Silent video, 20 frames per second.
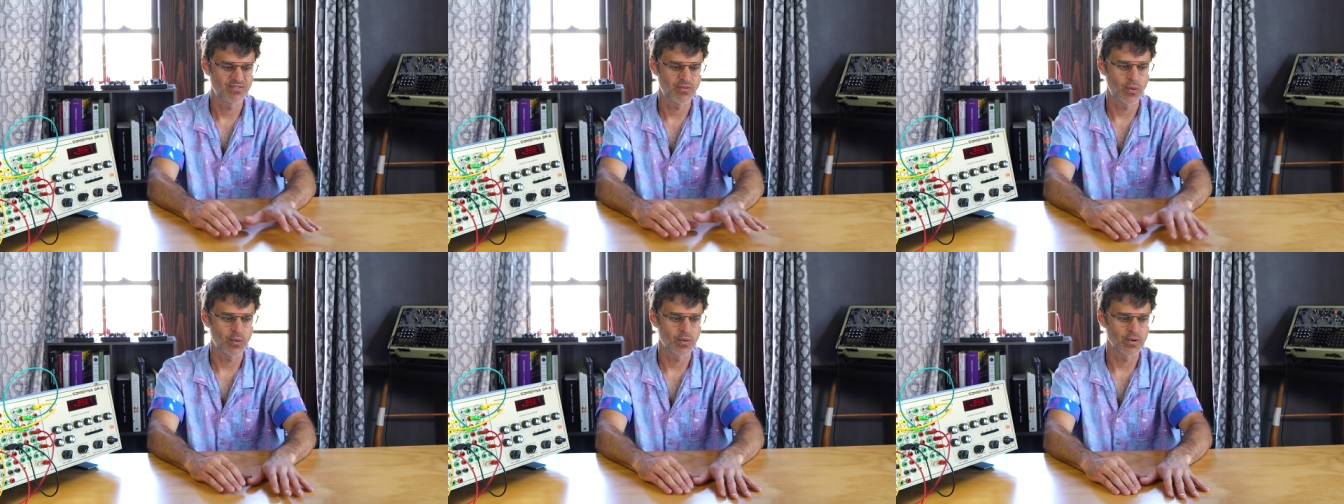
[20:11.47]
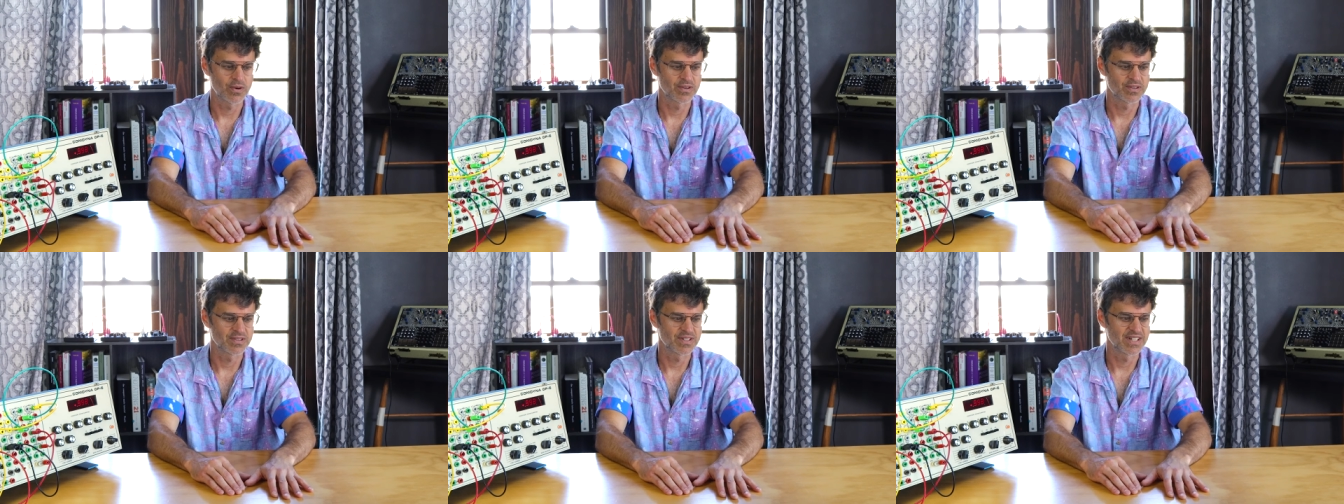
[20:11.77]

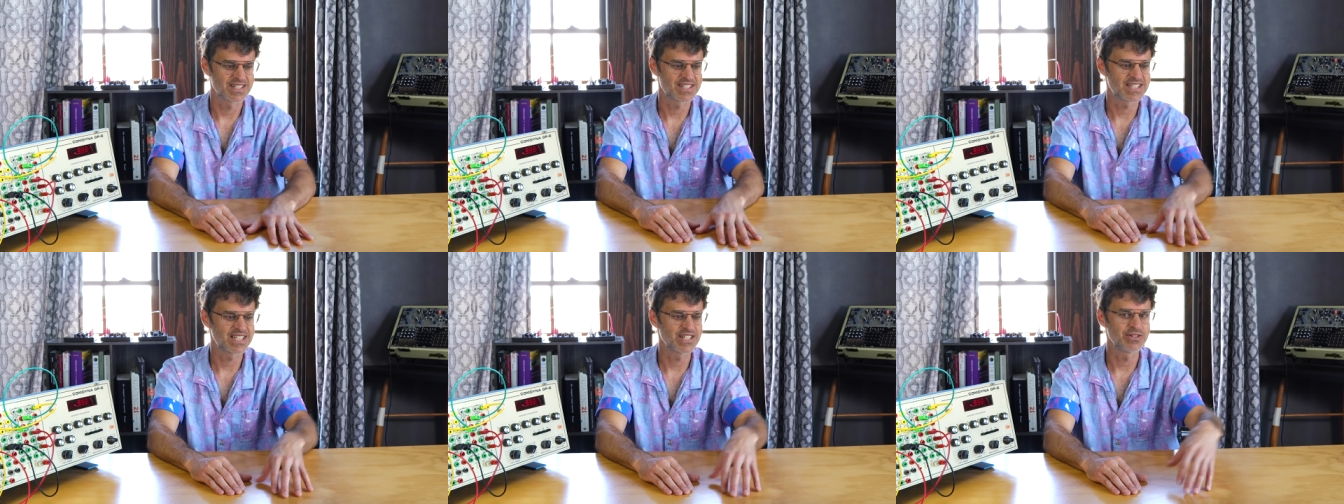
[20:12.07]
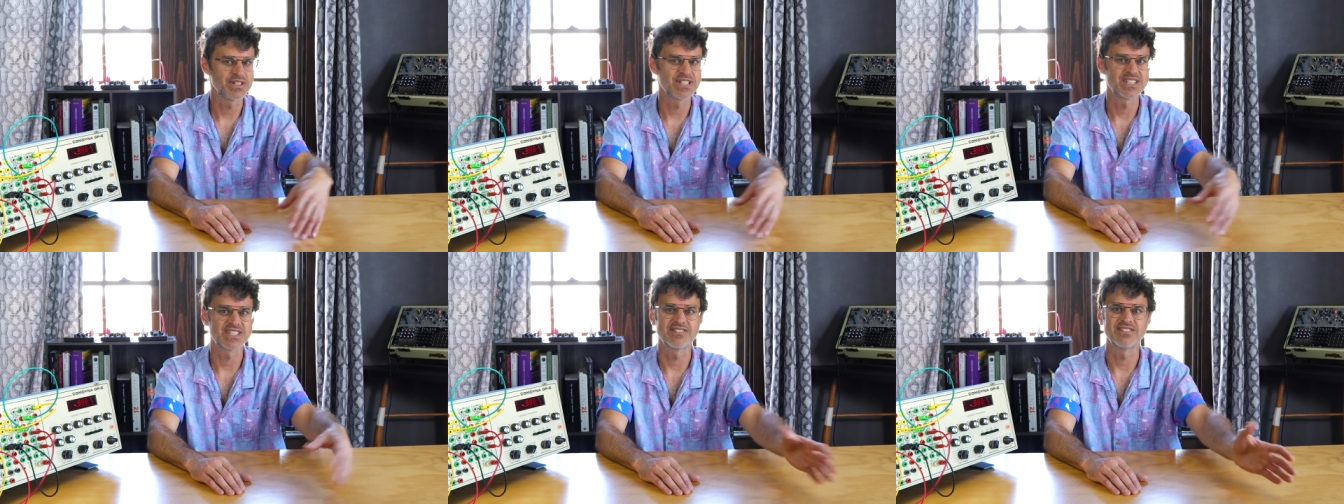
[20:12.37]
for a
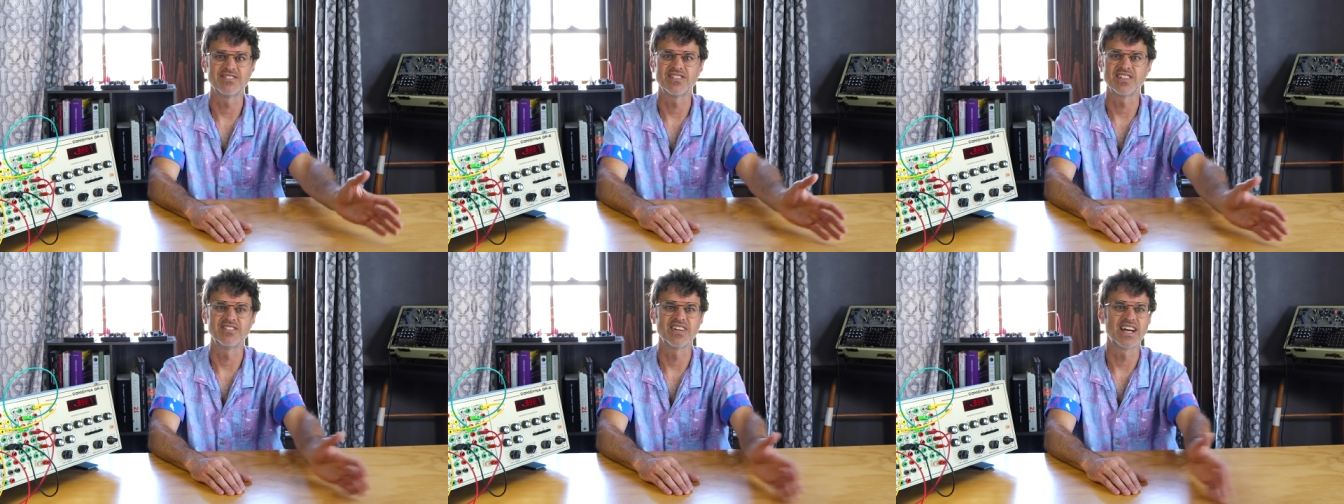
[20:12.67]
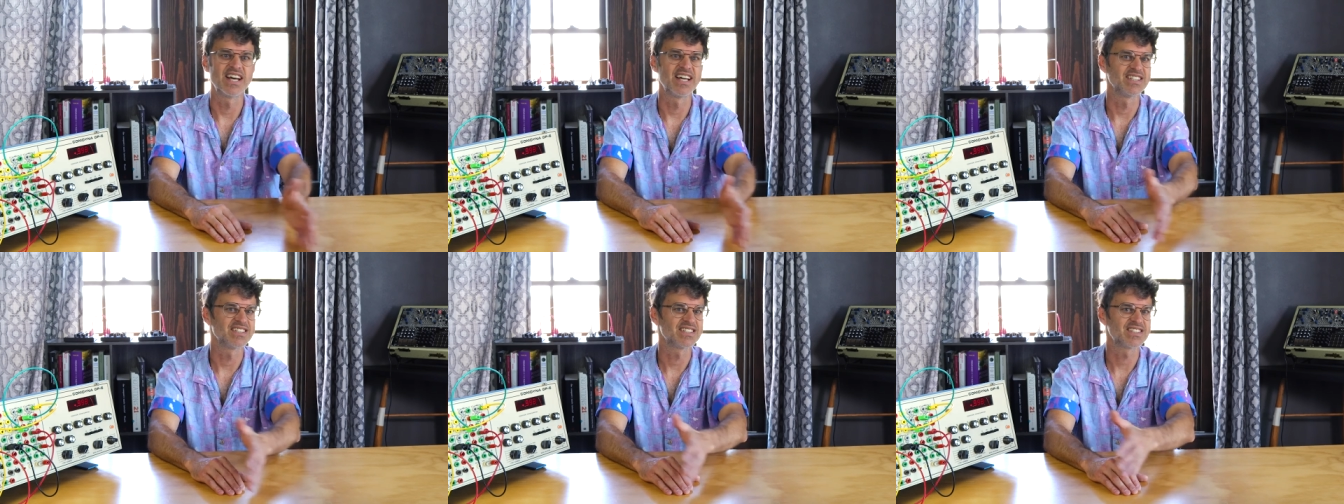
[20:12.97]
series of
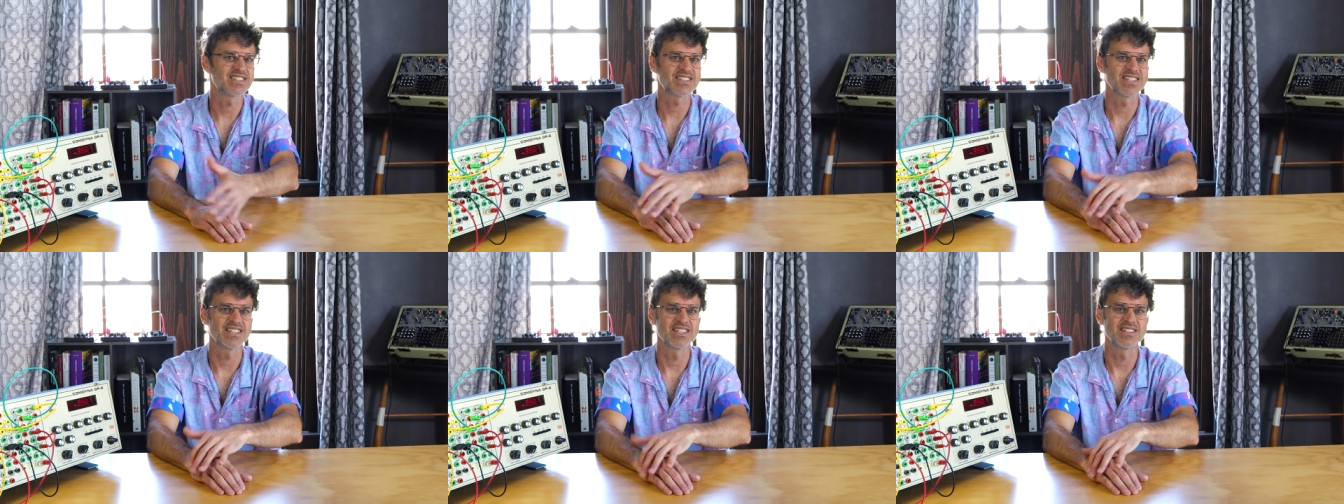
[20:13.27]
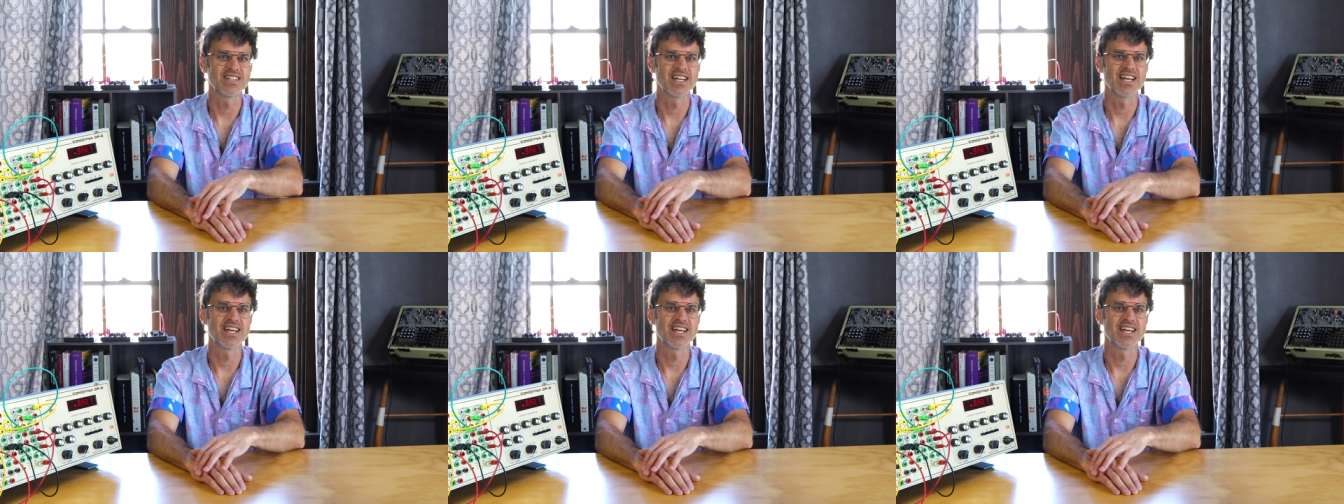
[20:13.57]
events and,